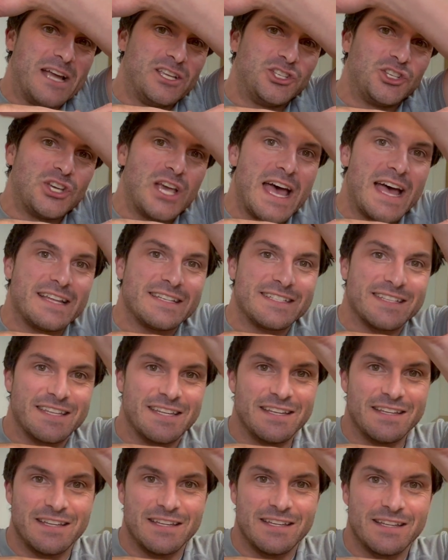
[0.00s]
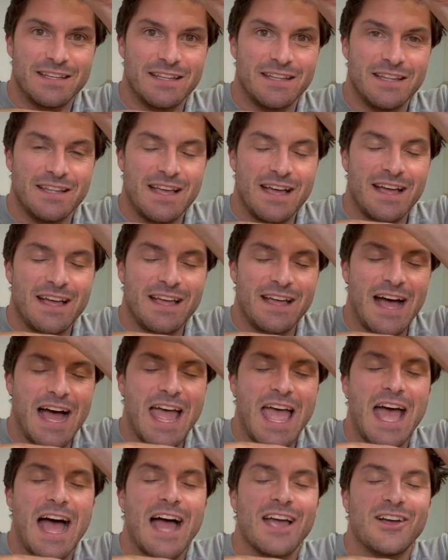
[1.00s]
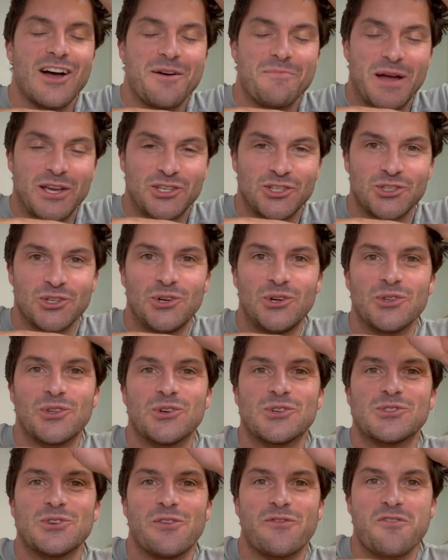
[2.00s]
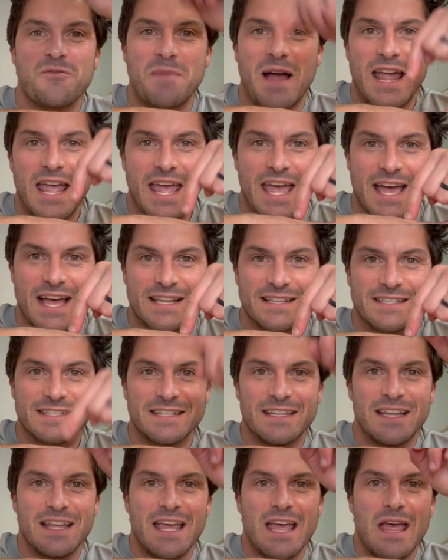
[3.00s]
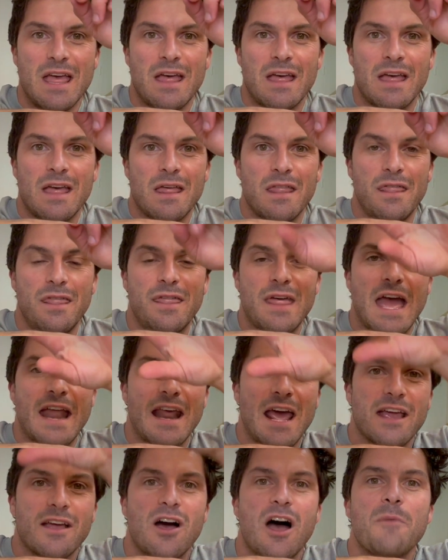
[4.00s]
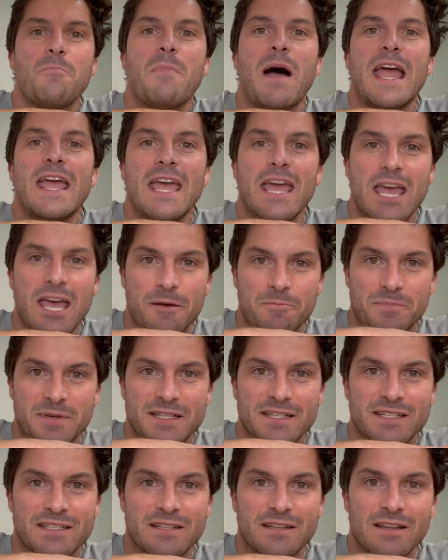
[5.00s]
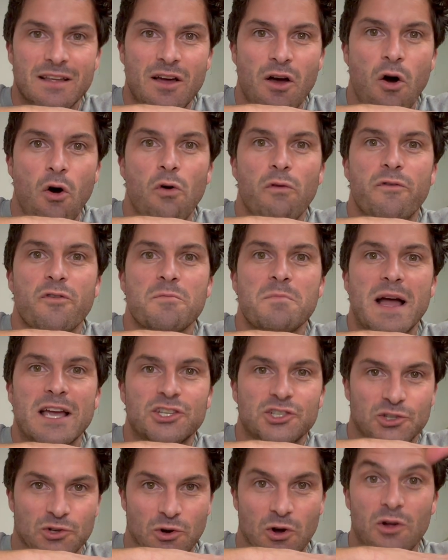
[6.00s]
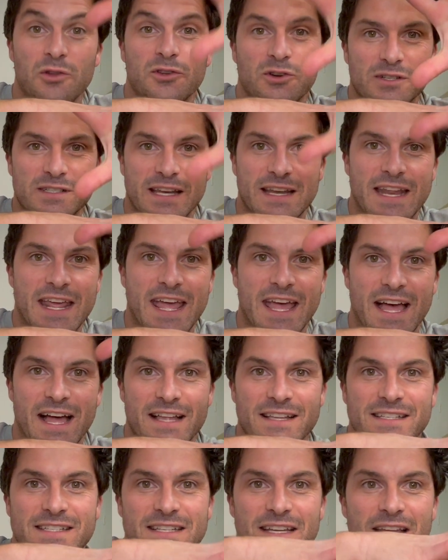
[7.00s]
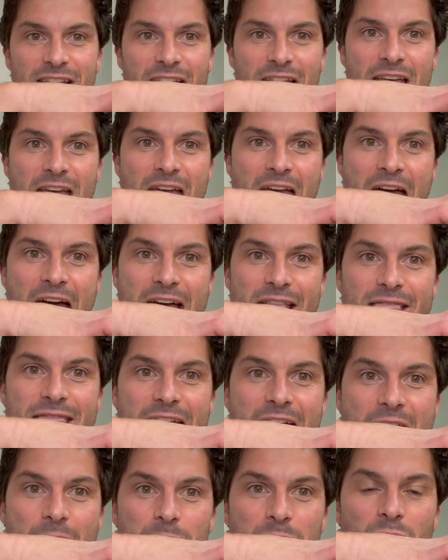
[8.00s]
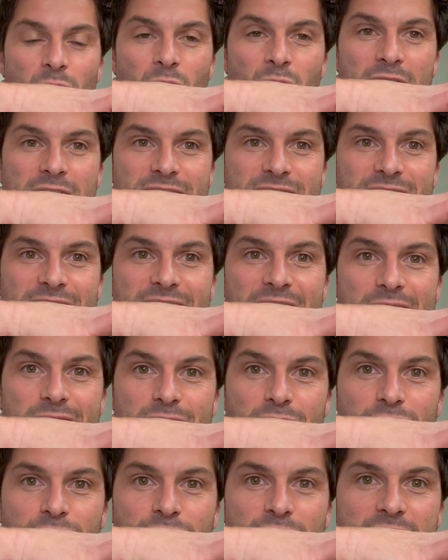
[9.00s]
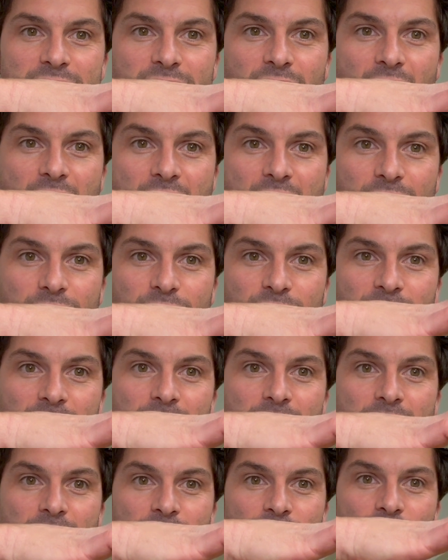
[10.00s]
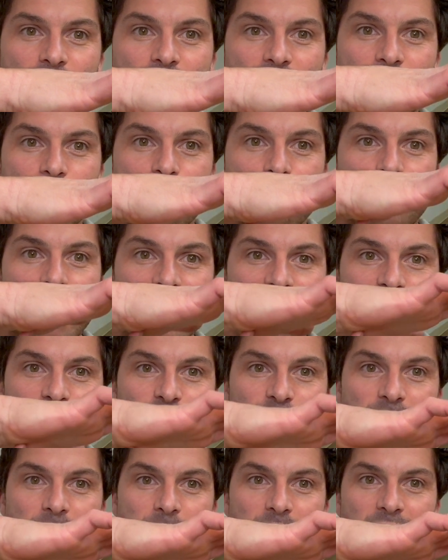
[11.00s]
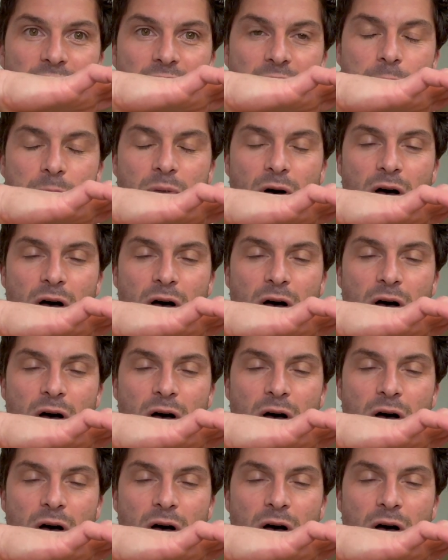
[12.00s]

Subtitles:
chest, I got my shoulders over my hands, then I got my hips over my shoulders and hands. At that point, to get the feet off, you're gonna press from the